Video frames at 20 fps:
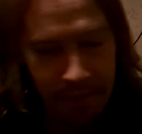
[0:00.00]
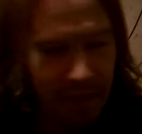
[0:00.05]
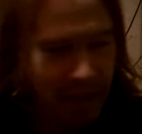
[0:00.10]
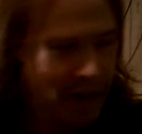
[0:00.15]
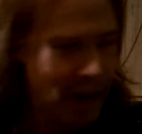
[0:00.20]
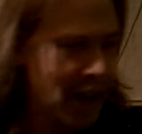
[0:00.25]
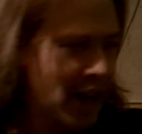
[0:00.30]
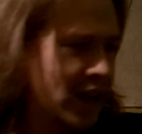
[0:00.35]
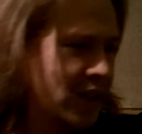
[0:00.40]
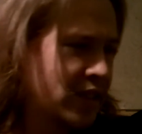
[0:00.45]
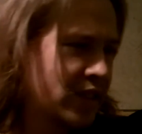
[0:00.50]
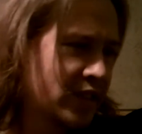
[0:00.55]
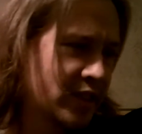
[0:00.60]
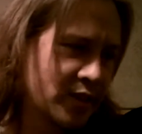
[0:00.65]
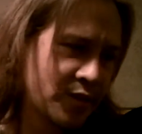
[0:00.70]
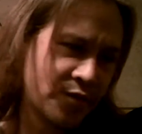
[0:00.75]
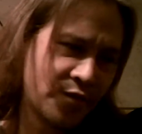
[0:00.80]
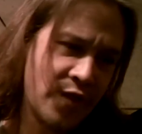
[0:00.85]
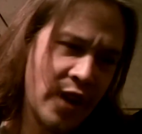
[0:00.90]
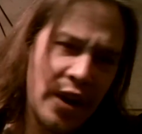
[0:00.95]
a
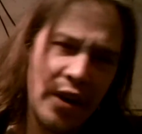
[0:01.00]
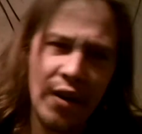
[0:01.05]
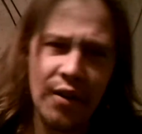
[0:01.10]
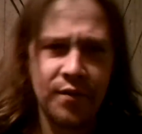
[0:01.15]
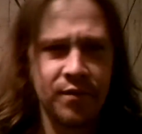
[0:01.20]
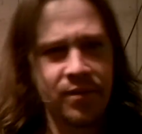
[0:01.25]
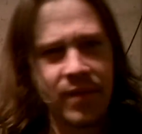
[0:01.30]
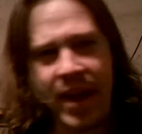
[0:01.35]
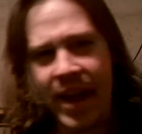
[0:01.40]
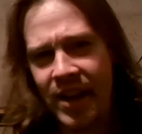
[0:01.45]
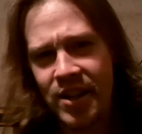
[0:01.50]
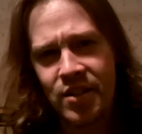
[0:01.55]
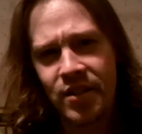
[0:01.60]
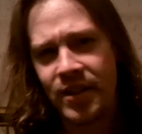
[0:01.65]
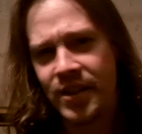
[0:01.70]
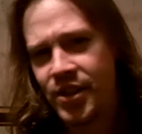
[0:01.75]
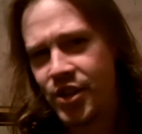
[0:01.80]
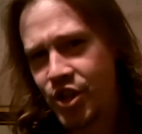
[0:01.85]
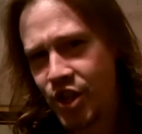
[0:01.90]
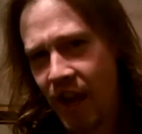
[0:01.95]
very
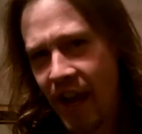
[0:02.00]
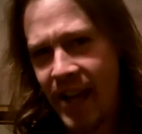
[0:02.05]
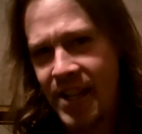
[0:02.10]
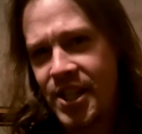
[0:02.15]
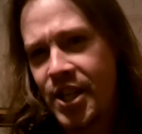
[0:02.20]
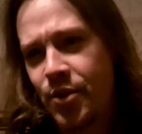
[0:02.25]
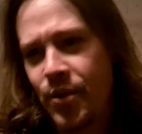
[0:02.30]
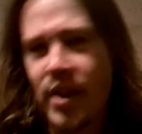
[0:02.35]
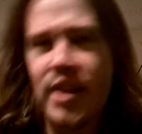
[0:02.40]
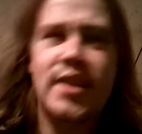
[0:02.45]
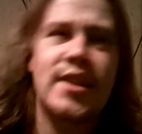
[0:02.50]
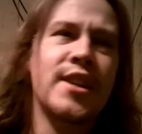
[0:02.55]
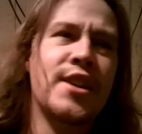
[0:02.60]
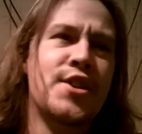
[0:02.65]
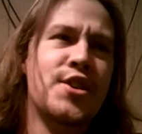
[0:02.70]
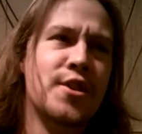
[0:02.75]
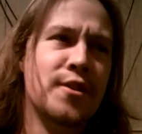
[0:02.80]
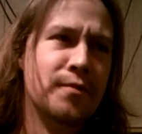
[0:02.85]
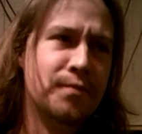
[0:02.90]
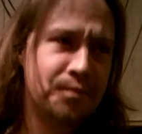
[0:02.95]
excellent jazzy
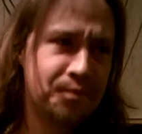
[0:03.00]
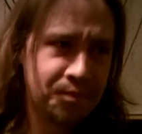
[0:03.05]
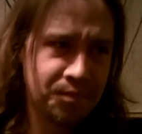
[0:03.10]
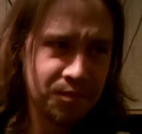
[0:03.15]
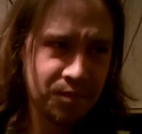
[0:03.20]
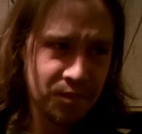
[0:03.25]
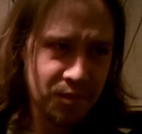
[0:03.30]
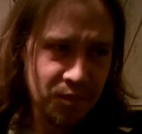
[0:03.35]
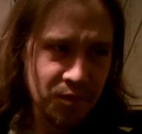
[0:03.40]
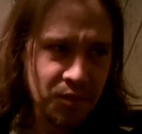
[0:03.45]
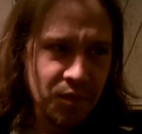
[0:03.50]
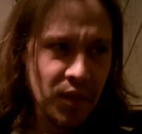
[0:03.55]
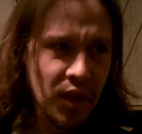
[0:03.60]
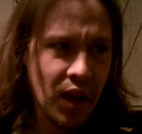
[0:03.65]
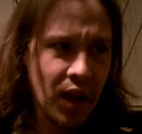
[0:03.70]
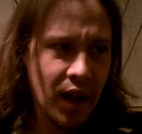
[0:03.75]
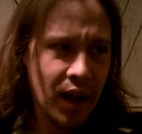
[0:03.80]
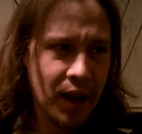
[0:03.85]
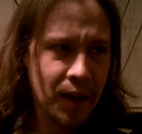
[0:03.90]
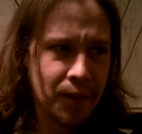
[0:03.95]
rendition
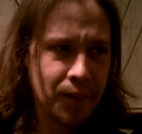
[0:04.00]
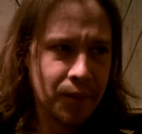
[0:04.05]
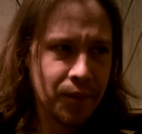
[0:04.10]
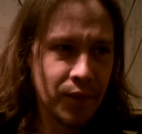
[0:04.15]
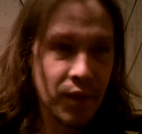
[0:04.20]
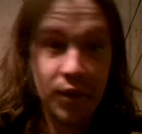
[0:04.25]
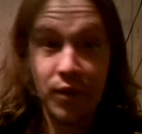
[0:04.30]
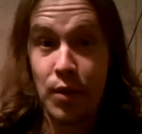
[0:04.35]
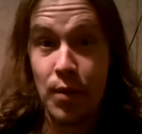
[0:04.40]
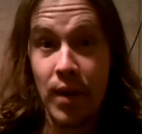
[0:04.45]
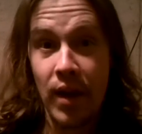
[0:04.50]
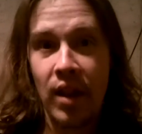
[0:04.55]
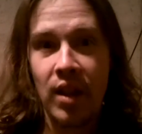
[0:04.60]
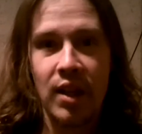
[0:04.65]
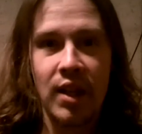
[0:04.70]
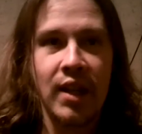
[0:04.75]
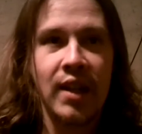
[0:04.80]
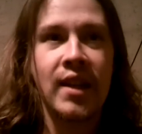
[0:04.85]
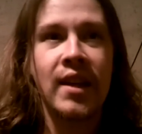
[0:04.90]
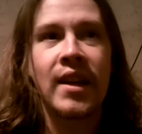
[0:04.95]
of the
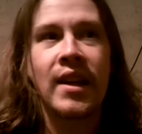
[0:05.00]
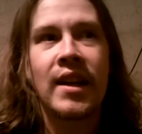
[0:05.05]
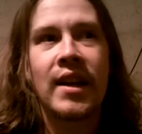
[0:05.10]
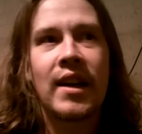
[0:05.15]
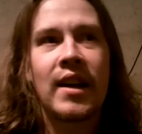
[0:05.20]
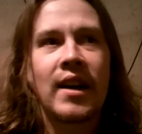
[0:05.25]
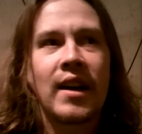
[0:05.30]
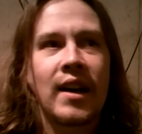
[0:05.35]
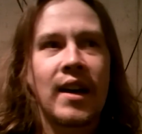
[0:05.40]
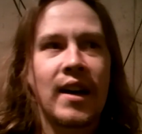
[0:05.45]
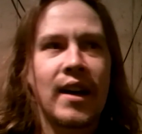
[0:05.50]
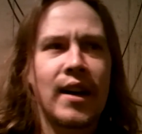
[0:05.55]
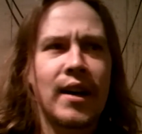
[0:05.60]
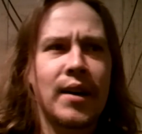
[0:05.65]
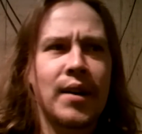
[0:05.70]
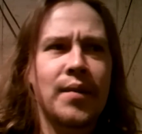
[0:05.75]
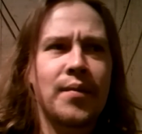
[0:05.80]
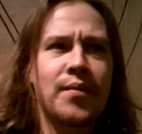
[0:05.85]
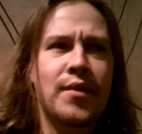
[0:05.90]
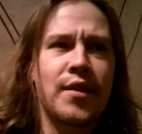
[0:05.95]
melody.
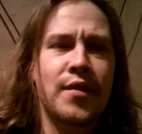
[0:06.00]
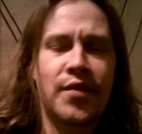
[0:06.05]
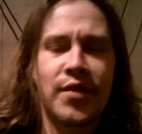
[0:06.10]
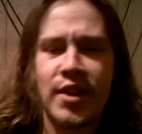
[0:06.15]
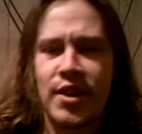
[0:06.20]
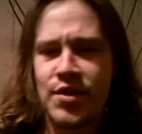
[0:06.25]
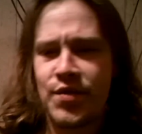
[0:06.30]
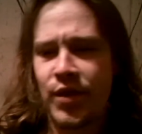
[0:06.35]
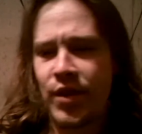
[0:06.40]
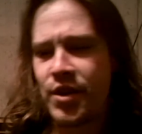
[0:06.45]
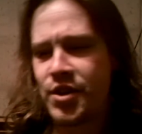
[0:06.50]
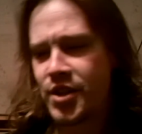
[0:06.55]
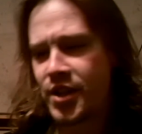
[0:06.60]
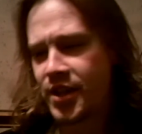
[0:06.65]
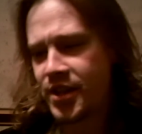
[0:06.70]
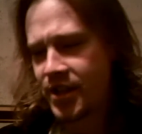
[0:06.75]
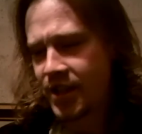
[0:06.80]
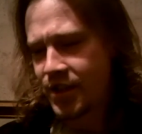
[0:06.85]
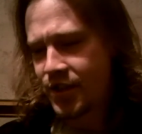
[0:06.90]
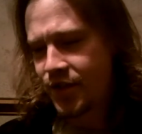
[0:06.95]
This version
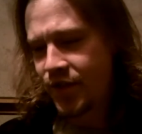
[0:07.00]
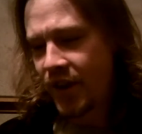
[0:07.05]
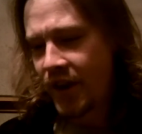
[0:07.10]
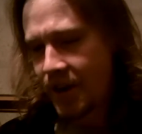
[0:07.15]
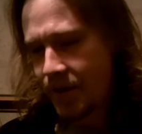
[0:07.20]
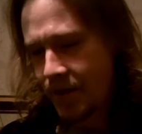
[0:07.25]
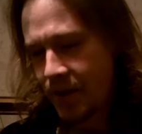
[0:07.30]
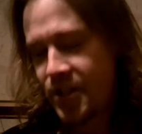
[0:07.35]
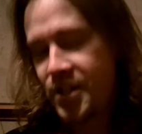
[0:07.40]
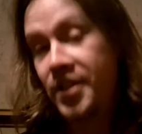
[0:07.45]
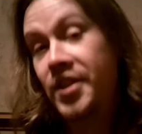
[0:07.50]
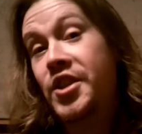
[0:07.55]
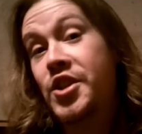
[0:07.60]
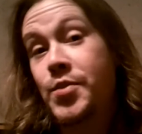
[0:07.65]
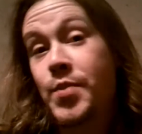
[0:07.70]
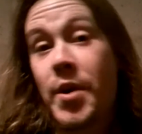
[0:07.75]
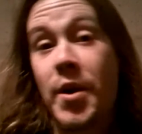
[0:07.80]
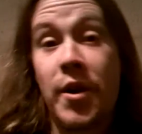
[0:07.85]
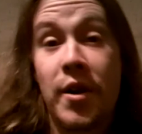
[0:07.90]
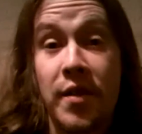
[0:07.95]
is very much in the
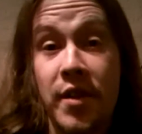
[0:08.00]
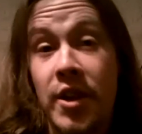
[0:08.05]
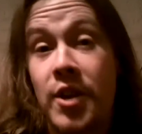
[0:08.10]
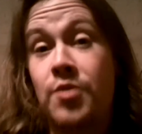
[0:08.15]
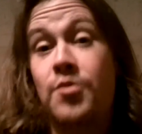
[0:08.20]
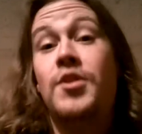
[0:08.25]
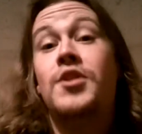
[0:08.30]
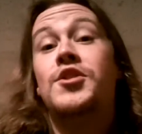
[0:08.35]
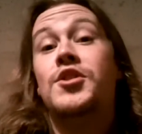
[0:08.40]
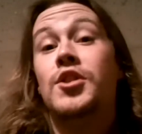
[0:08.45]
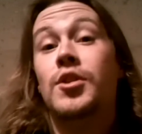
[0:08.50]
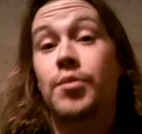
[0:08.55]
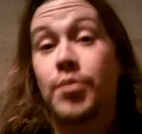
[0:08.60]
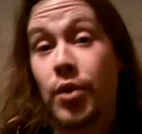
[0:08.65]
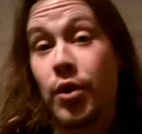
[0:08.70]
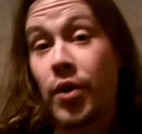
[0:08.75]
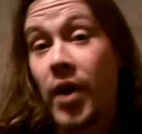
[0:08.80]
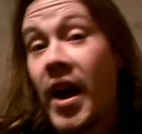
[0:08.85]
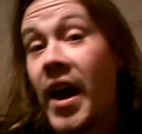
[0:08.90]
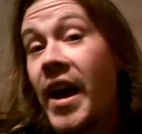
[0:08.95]
spirit of the original
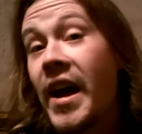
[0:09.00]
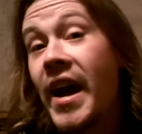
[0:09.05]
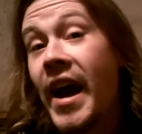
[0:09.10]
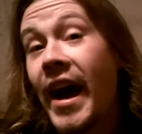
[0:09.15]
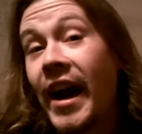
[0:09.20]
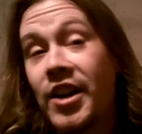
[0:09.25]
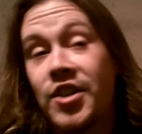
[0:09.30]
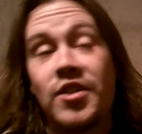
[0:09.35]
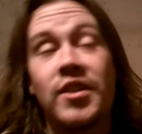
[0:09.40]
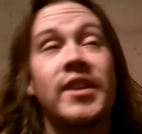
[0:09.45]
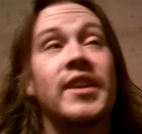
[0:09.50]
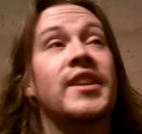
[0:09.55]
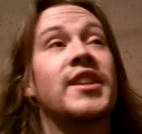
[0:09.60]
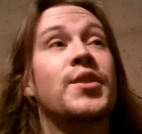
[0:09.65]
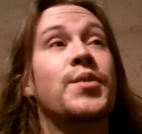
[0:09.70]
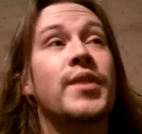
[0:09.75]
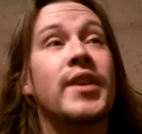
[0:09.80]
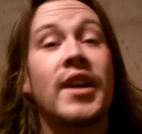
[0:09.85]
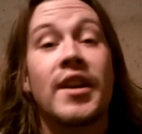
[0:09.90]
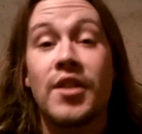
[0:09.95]
Bouree, actually, in
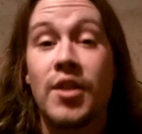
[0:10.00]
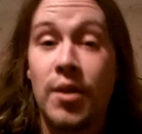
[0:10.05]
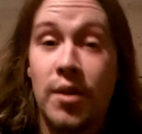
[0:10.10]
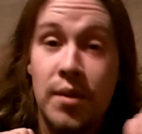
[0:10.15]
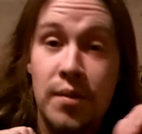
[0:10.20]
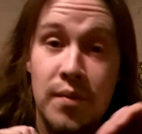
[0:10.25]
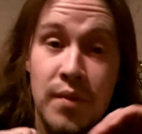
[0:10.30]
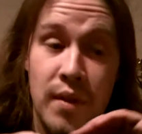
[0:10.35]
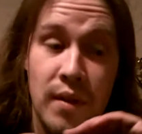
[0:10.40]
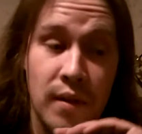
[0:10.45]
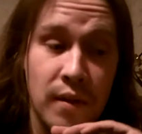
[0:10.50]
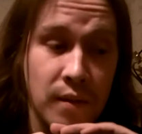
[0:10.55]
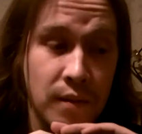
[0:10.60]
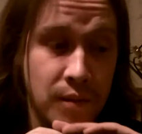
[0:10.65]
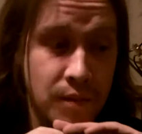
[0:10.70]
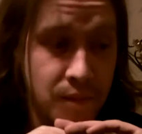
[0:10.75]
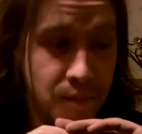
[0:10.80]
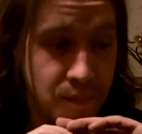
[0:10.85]
that we get the